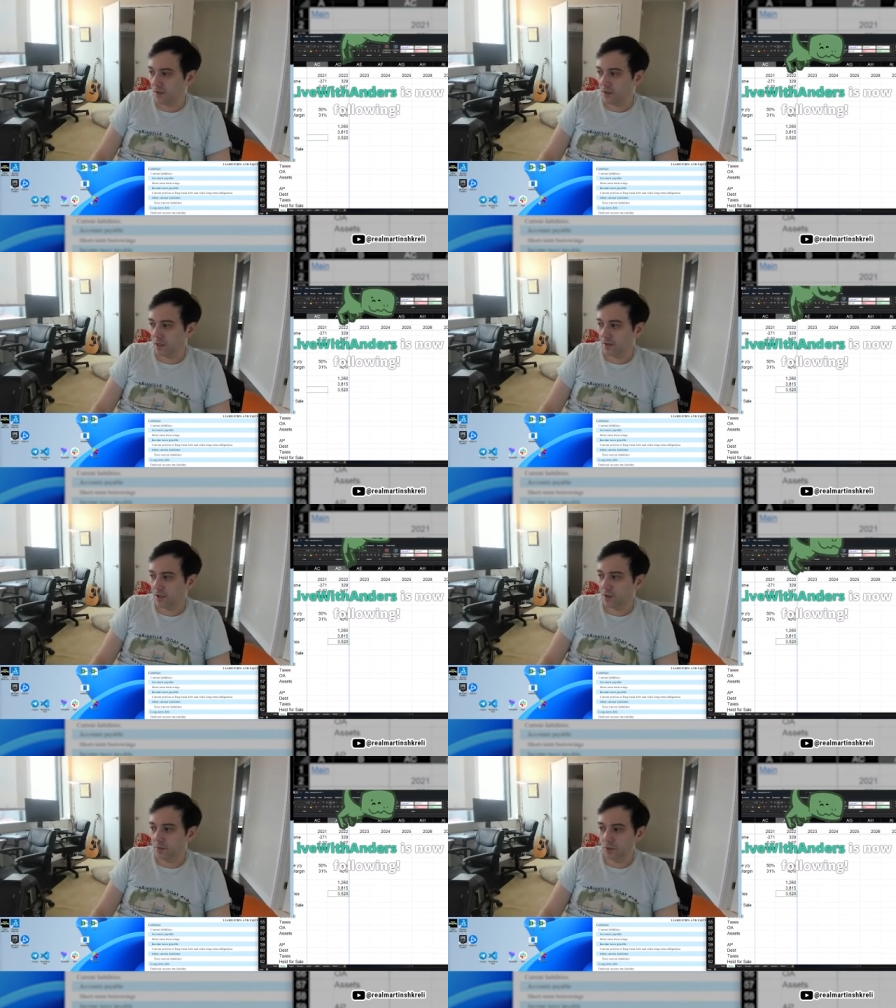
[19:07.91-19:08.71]
and they
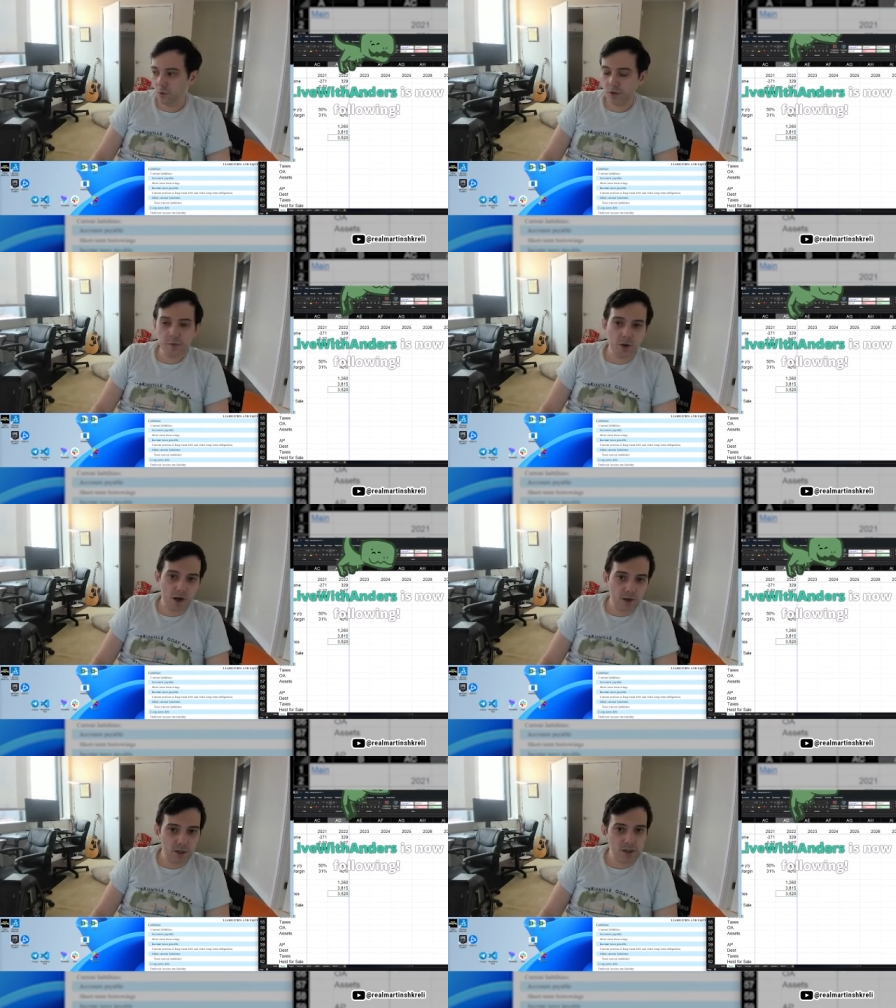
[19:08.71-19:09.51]
could be work in
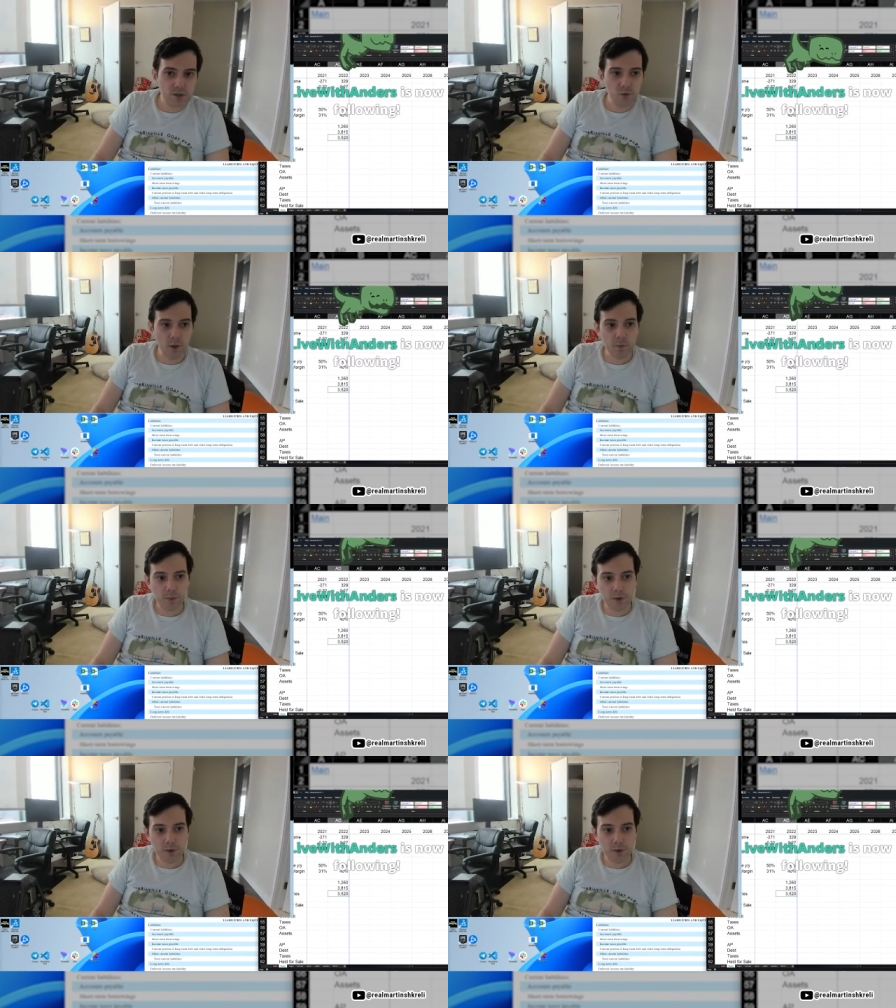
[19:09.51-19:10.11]
progress or WIP.